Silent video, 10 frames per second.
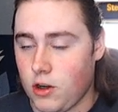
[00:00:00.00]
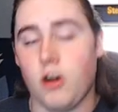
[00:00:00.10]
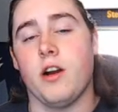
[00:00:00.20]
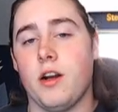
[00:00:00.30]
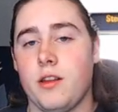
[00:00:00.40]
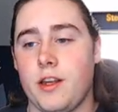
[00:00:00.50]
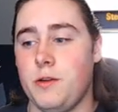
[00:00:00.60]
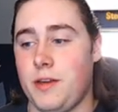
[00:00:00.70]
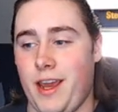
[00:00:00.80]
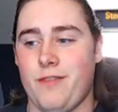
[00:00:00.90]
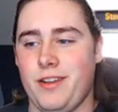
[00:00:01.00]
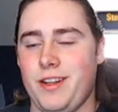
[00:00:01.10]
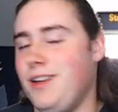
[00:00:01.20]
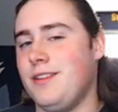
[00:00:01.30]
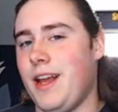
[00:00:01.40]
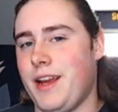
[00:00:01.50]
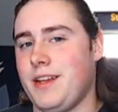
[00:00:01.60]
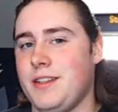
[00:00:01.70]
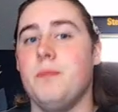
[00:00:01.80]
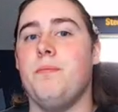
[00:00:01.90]
card that you can't really
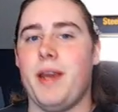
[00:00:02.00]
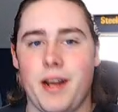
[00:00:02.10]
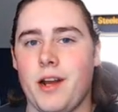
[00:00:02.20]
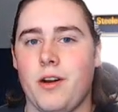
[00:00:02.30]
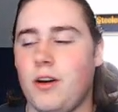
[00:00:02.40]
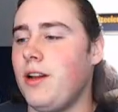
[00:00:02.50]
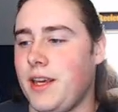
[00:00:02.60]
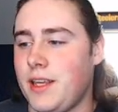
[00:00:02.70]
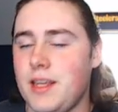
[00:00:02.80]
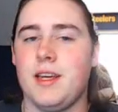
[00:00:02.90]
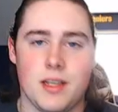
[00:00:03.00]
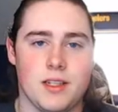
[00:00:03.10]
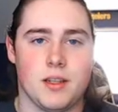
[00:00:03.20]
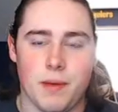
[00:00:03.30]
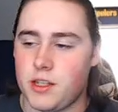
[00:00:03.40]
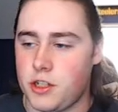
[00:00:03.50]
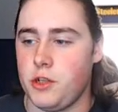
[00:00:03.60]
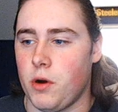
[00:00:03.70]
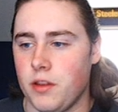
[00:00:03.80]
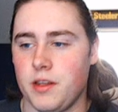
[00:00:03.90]
debate at all. Like, he is the best
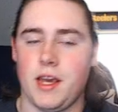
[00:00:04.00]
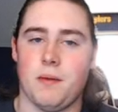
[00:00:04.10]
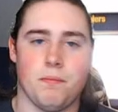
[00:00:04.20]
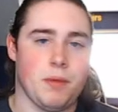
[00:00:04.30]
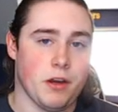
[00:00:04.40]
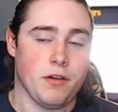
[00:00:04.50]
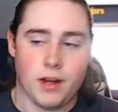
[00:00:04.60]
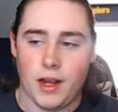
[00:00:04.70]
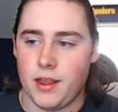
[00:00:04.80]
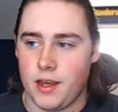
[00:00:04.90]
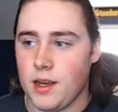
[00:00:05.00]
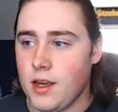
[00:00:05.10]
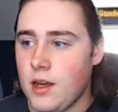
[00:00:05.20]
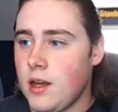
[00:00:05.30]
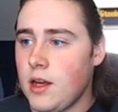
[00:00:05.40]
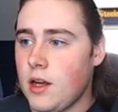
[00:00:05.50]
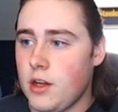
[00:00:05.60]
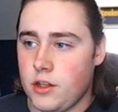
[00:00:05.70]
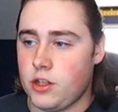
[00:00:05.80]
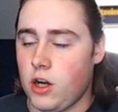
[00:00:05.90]
TUR in the game, period, I think.
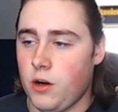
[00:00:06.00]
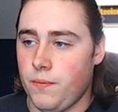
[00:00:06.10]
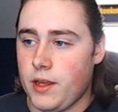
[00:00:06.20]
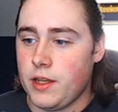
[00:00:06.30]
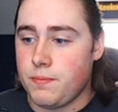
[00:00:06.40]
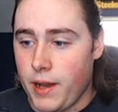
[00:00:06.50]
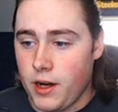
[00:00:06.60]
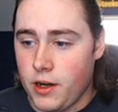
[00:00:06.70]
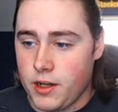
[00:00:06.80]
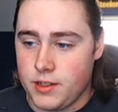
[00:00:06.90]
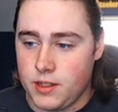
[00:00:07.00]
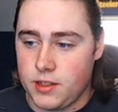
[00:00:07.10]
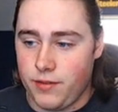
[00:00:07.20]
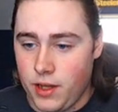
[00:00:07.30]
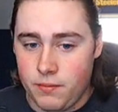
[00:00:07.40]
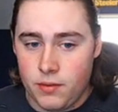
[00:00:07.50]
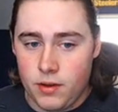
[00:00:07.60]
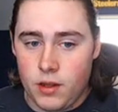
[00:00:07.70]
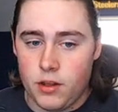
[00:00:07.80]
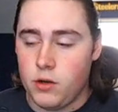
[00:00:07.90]
So his banner consists of him,
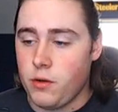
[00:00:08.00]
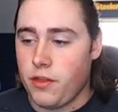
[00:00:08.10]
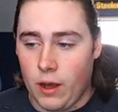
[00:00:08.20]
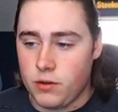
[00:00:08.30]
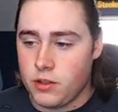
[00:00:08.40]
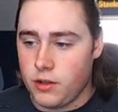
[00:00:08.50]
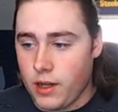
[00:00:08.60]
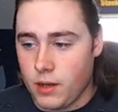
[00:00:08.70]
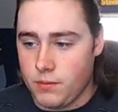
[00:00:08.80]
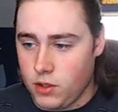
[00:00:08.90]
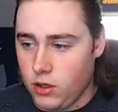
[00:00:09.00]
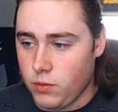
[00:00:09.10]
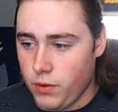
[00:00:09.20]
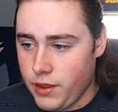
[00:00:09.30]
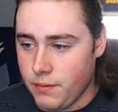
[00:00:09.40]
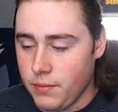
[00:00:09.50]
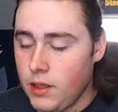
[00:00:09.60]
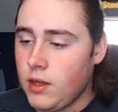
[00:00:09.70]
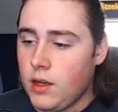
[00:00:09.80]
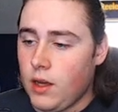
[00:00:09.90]
the new Thouser that comes along with him,
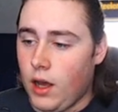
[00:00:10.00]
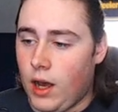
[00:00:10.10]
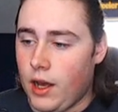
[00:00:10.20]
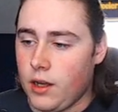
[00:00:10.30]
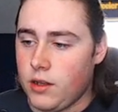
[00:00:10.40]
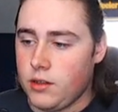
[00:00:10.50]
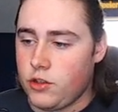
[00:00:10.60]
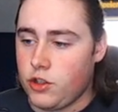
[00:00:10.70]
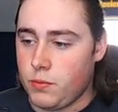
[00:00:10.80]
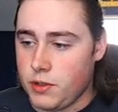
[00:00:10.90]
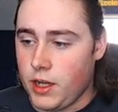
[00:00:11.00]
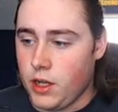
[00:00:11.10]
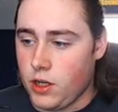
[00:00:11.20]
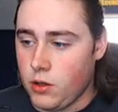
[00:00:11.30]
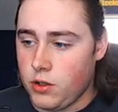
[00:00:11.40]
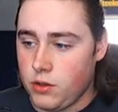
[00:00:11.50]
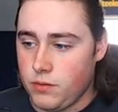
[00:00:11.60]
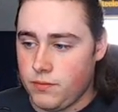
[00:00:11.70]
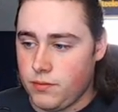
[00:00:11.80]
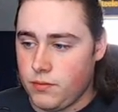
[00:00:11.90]
Super Saiyan
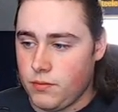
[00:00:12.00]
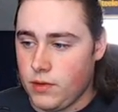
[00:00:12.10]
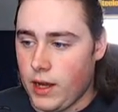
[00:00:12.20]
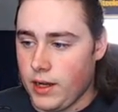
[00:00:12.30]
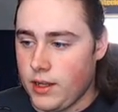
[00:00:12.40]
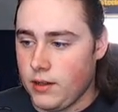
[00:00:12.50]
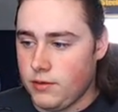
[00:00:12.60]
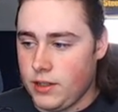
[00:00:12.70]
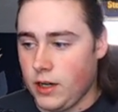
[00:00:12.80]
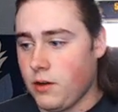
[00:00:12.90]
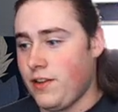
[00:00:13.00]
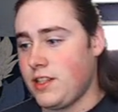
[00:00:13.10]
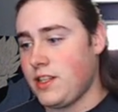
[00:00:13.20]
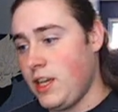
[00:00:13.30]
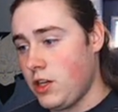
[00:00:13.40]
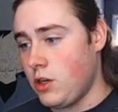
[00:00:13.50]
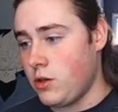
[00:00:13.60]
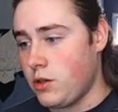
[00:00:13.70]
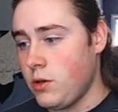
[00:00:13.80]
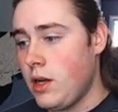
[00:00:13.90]
Goku, Dokkan Kid
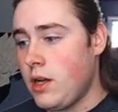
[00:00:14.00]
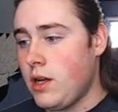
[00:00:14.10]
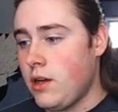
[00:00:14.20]
Goku,